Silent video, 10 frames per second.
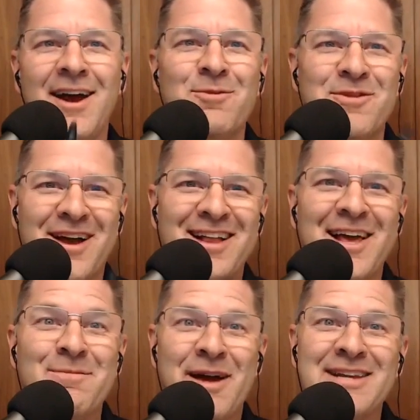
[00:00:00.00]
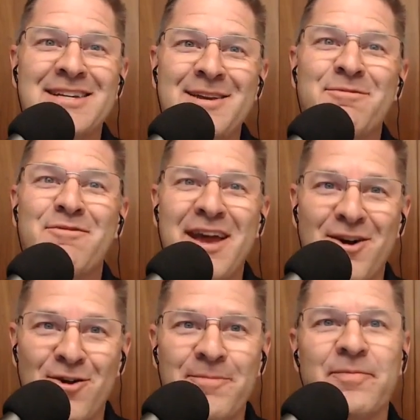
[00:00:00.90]
I will not let my team
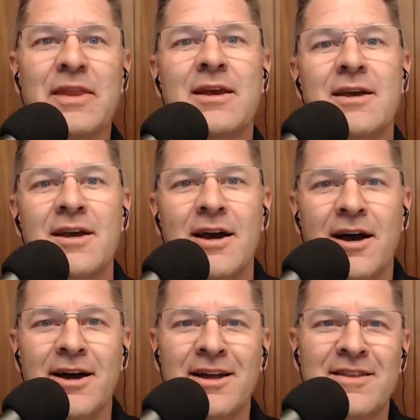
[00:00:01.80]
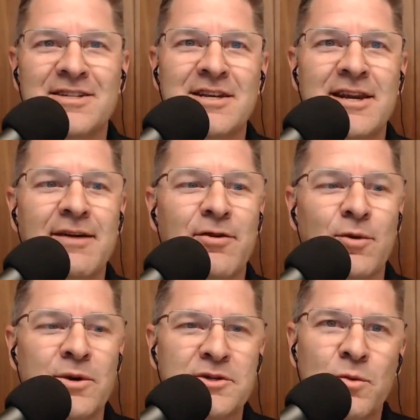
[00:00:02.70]
fail uh, in this
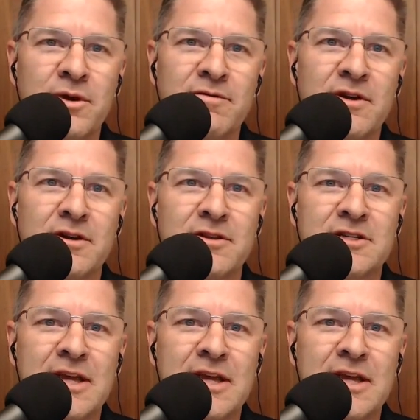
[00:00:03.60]
endeavor was one of the the